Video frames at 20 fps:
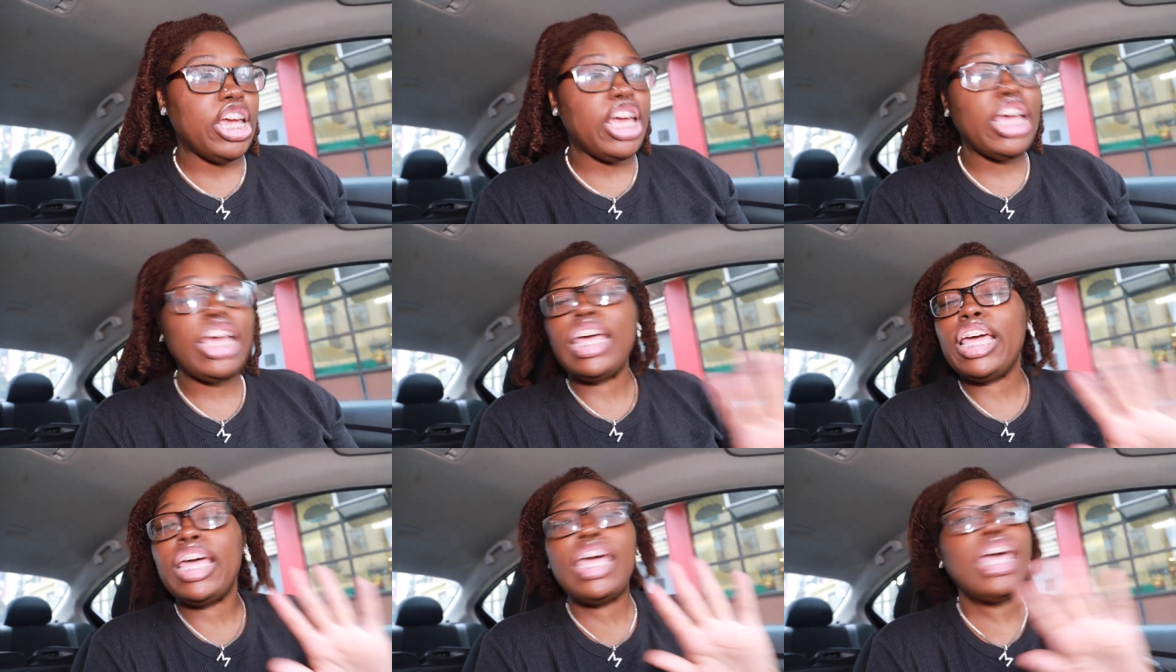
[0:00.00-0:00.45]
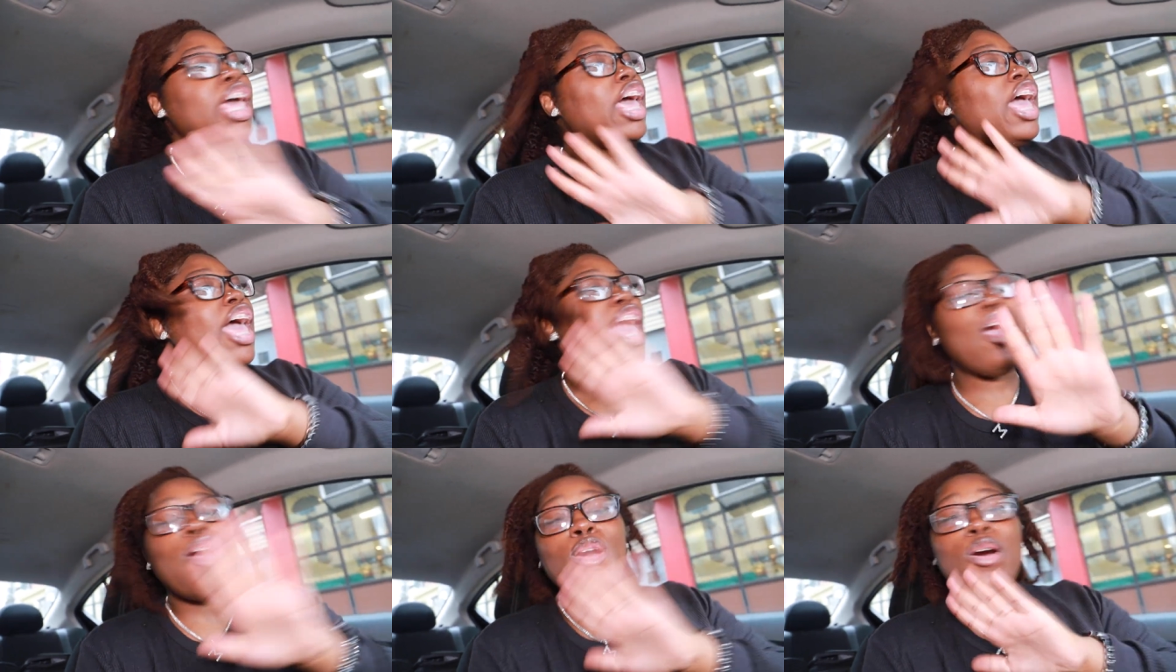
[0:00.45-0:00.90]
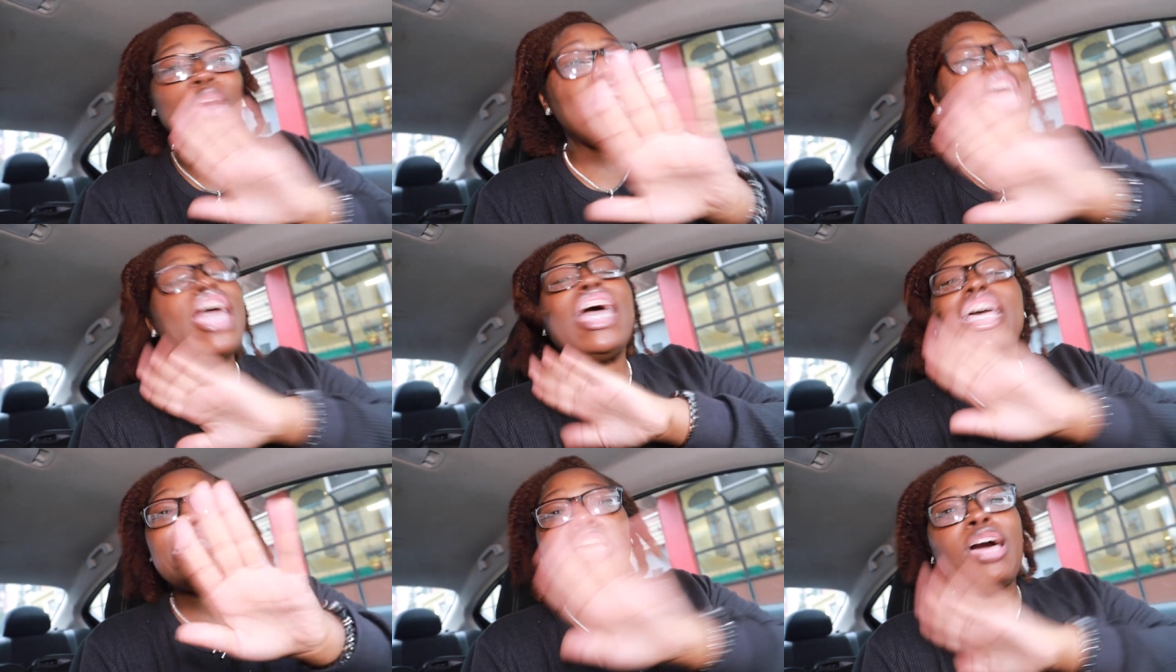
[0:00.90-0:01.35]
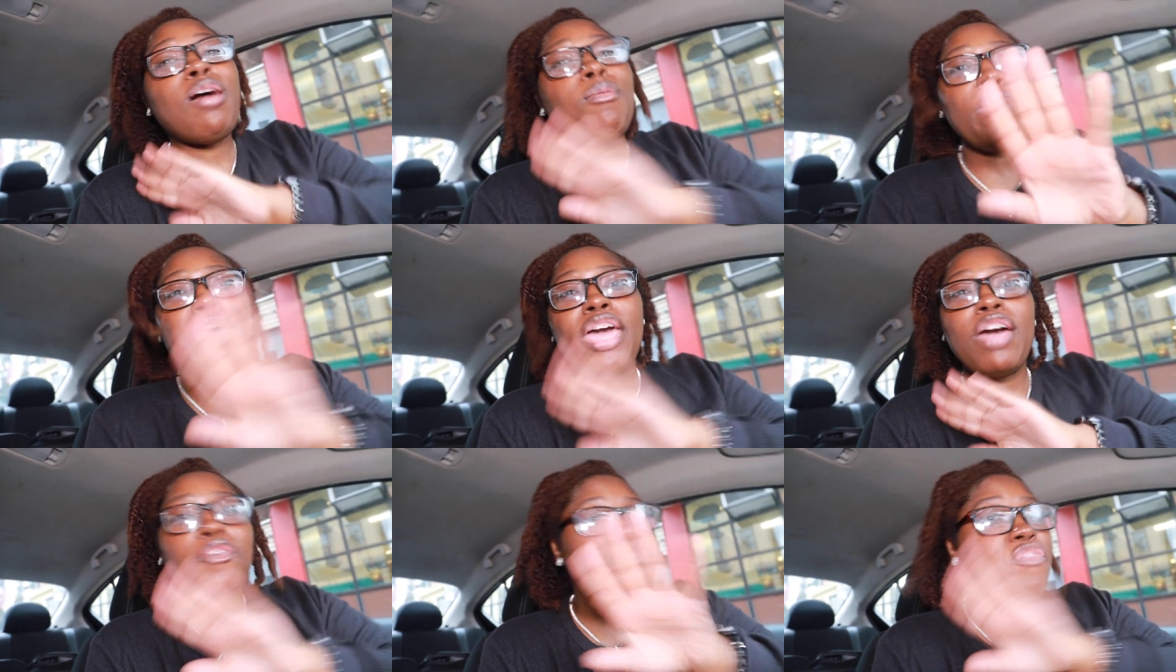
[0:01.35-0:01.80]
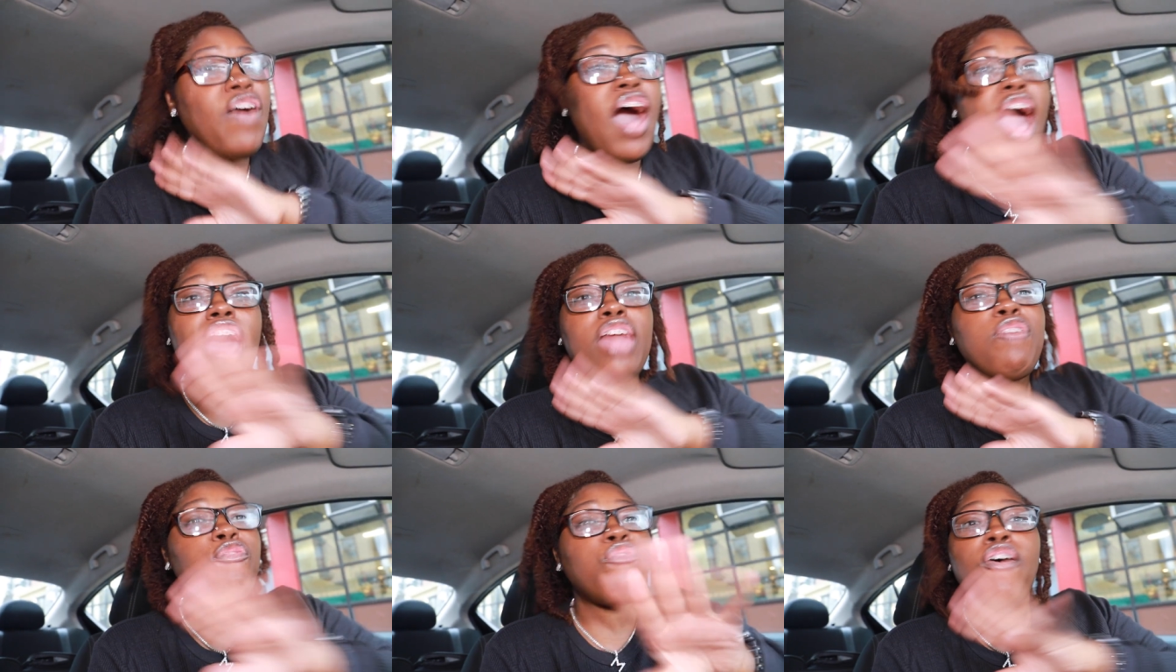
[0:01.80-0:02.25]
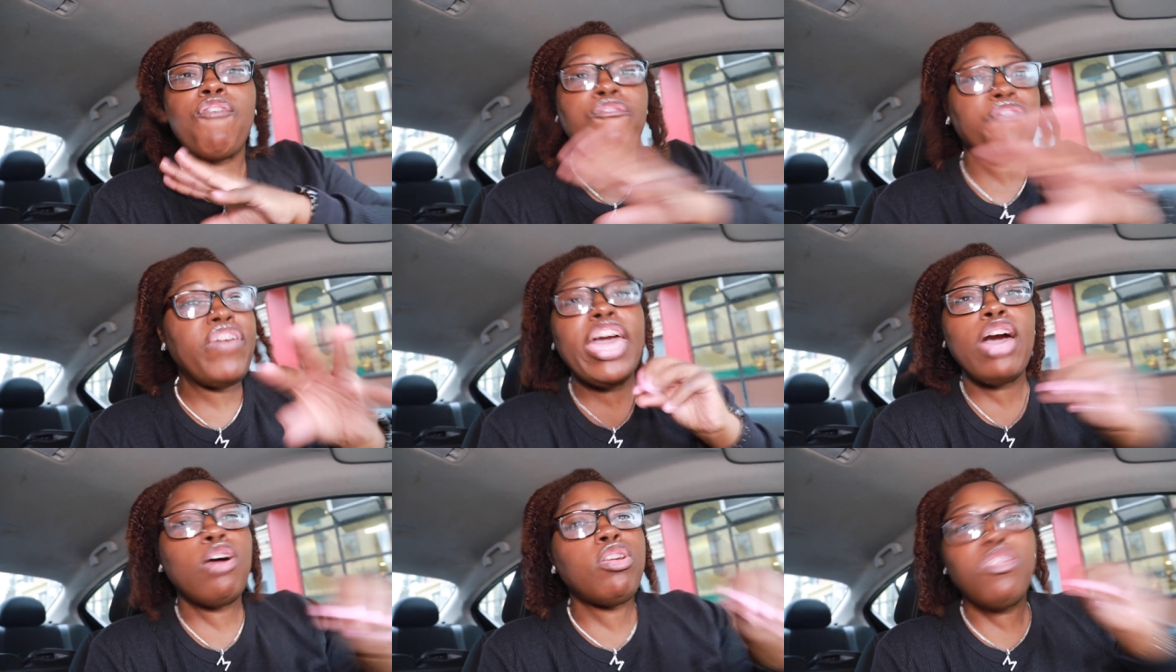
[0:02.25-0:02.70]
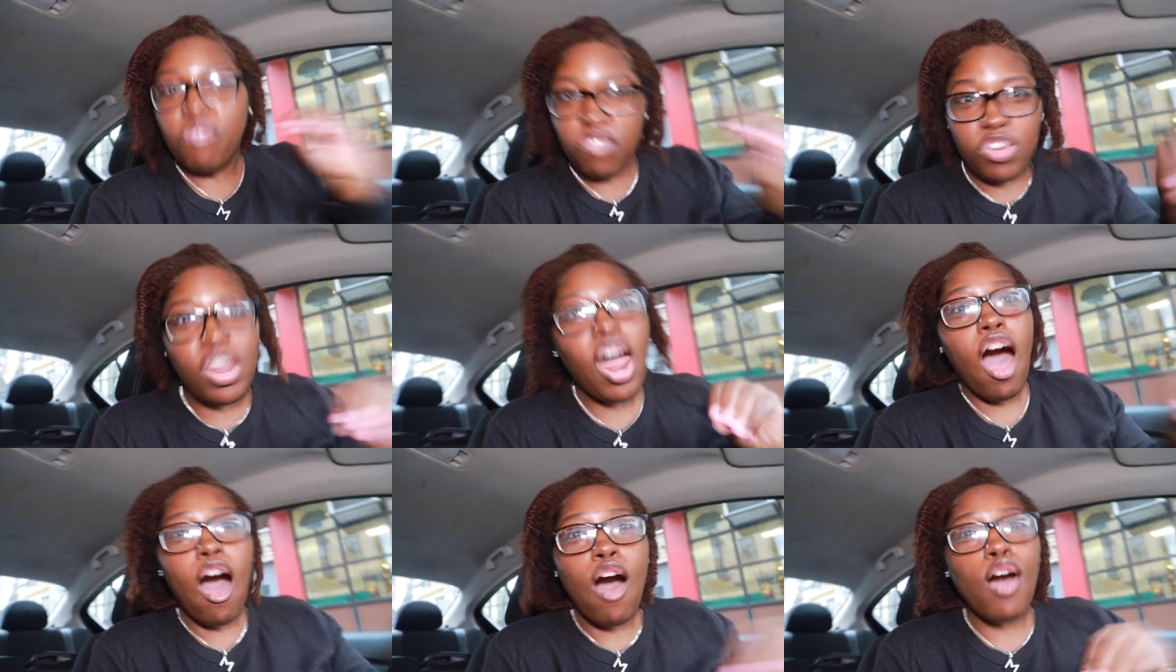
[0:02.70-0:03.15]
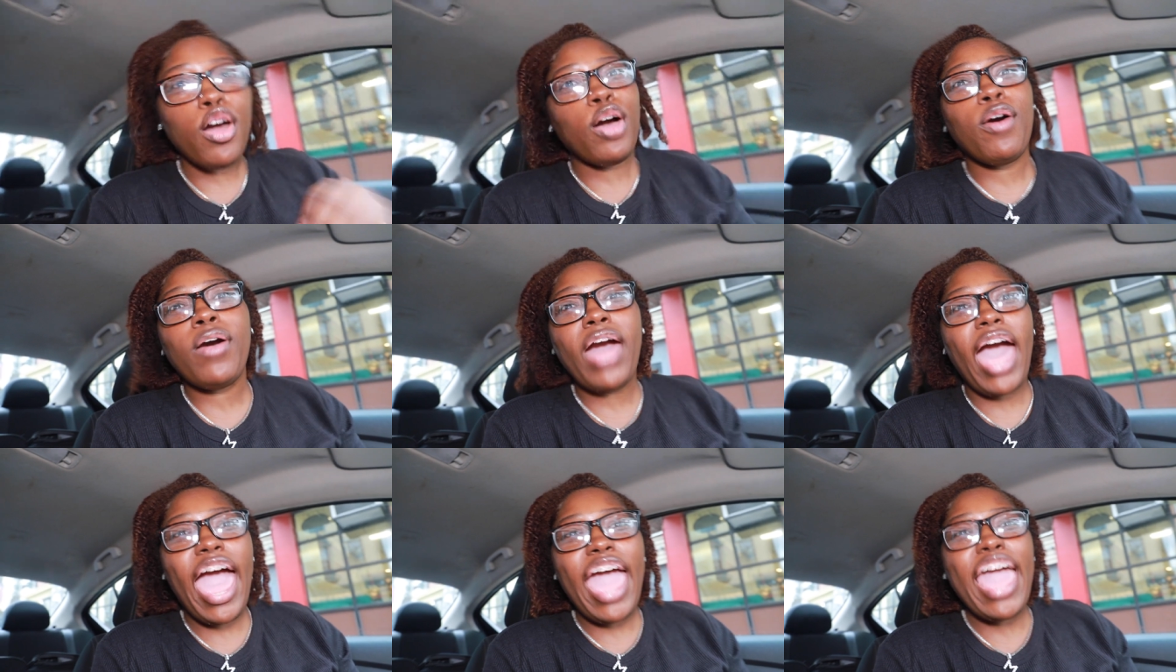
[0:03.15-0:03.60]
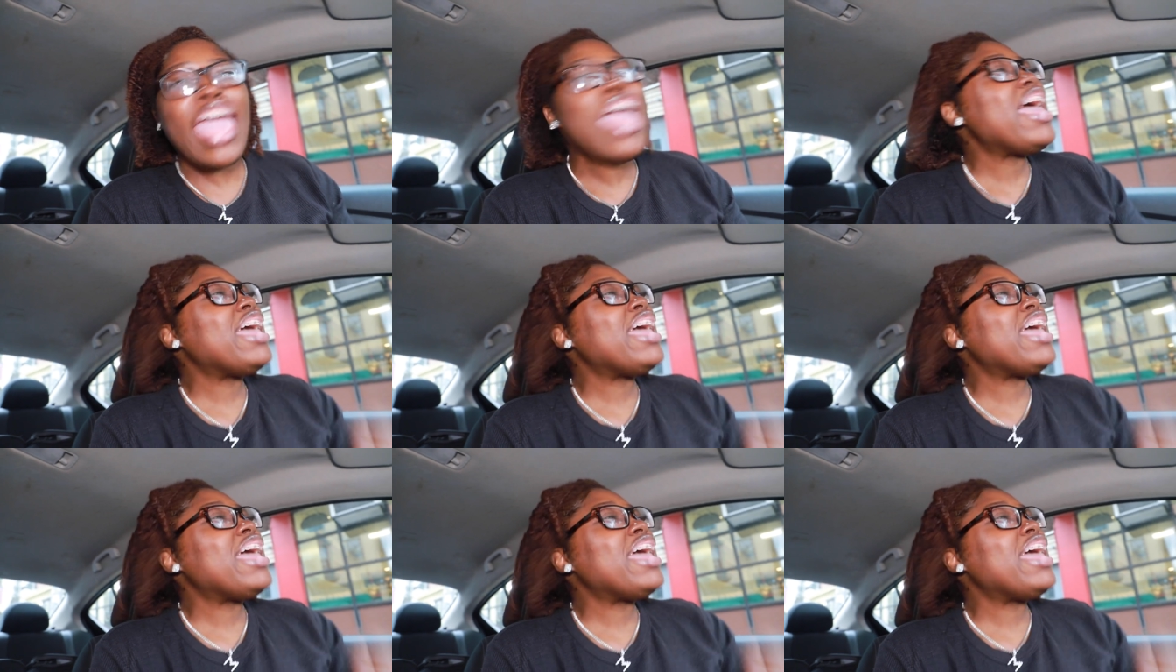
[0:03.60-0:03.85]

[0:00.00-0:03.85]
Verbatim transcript: It's gonna be a fun, fulfilled vlog, okay?